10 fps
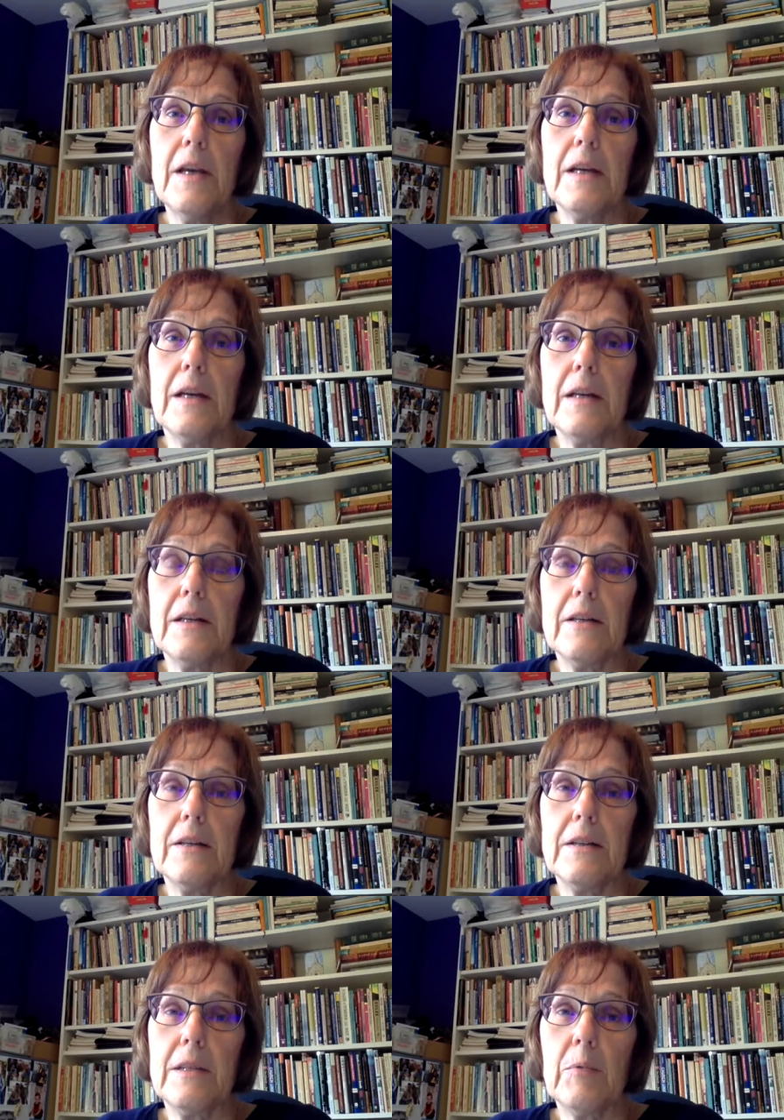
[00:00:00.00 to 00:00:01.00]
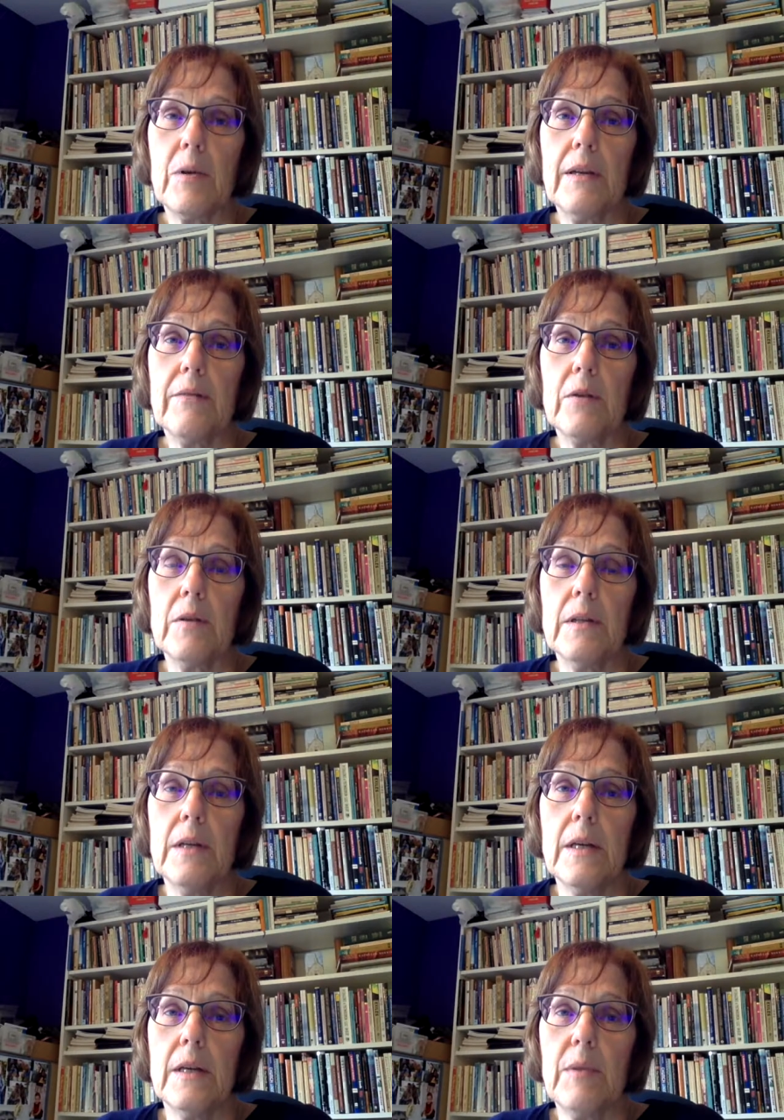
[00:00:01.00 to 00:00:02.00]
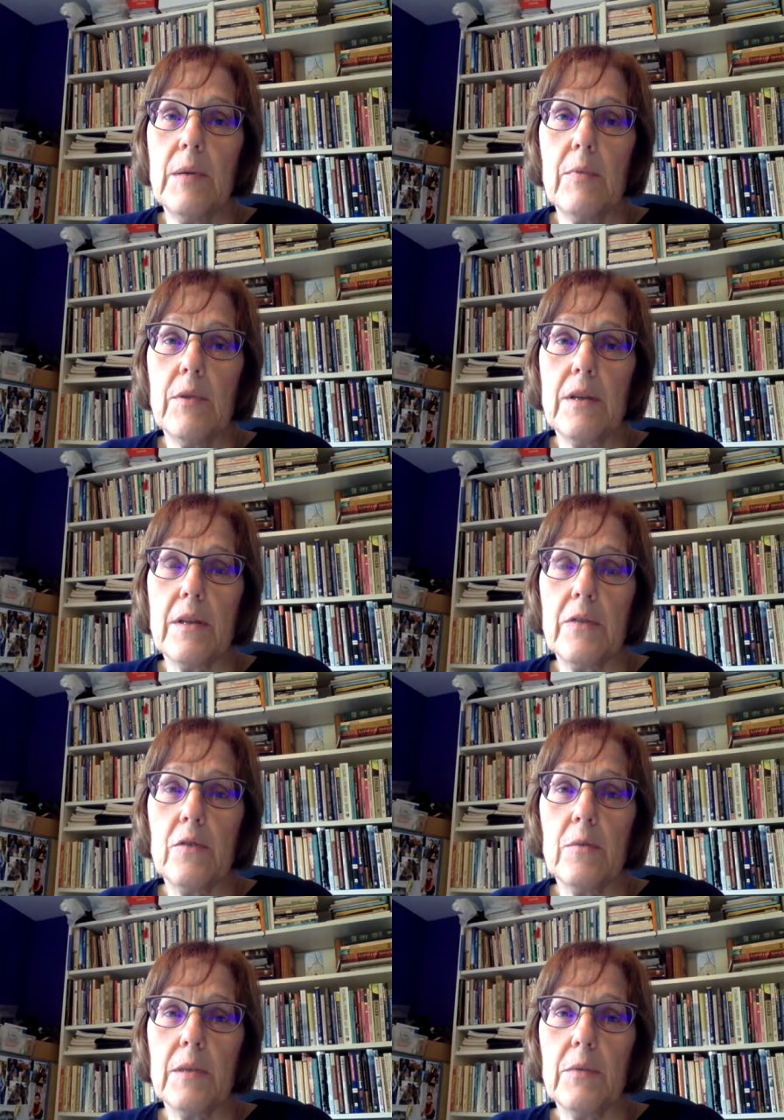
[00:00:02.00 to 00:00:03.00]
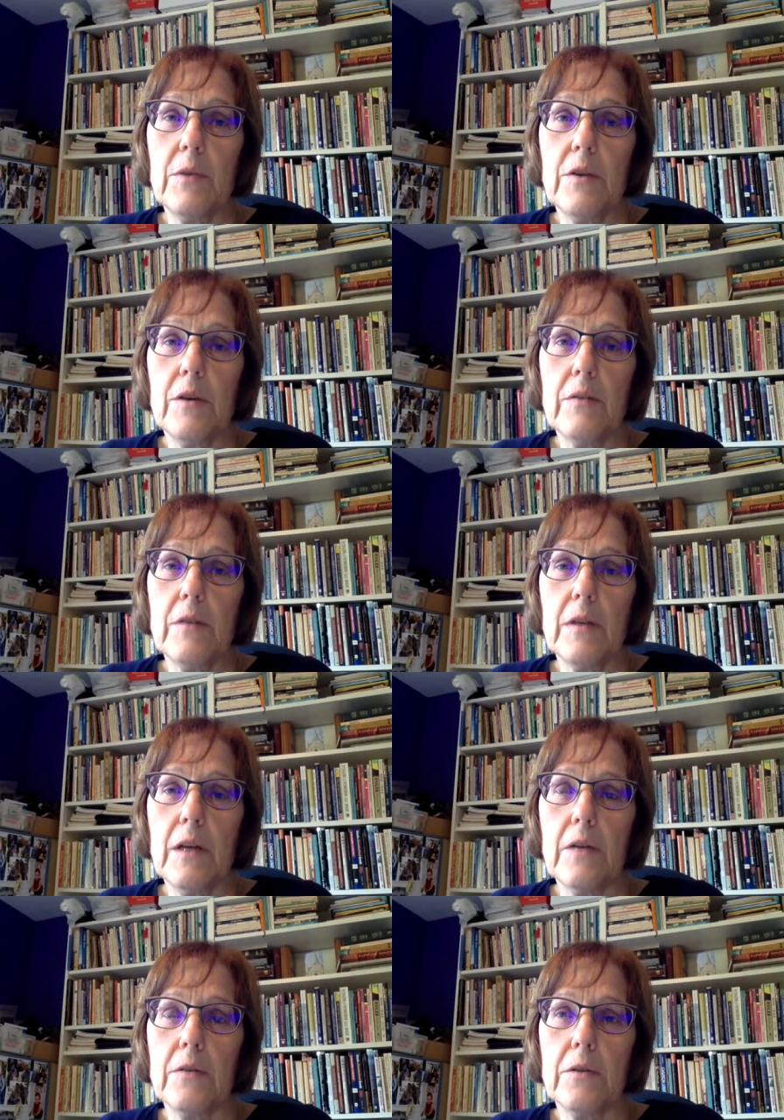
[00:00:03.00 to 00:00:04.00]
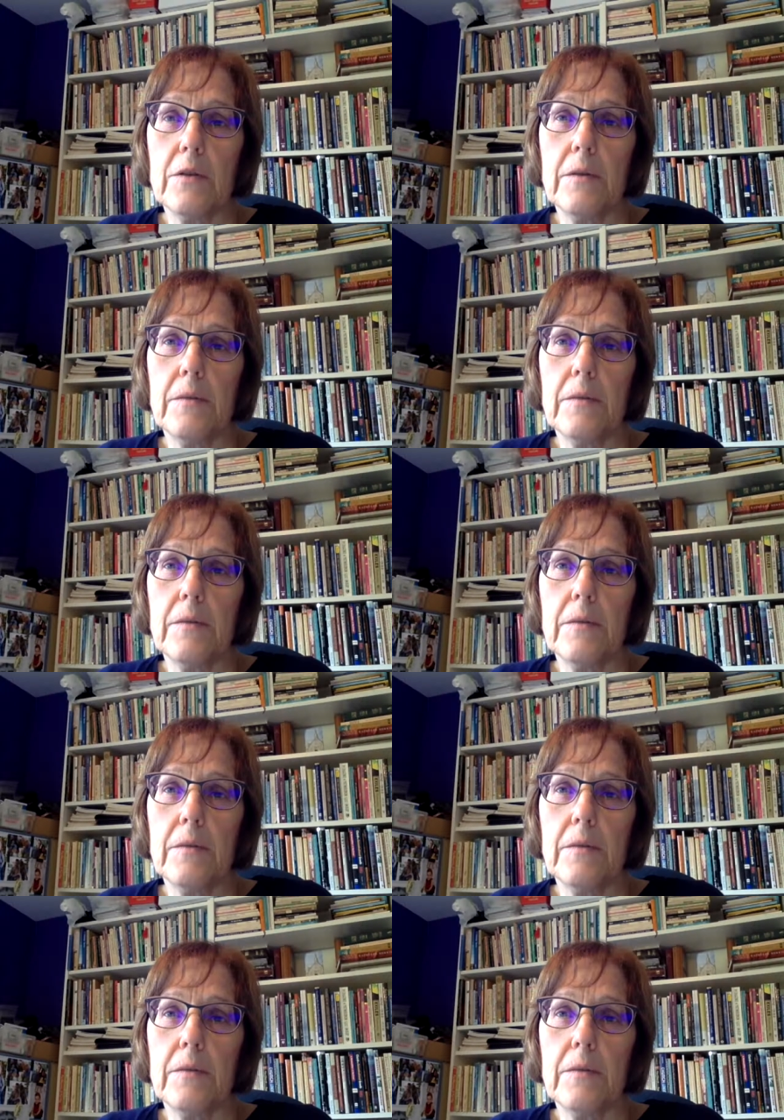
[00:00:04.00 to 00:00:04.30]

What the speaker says: on a deeper level people that they normally would not have encountered.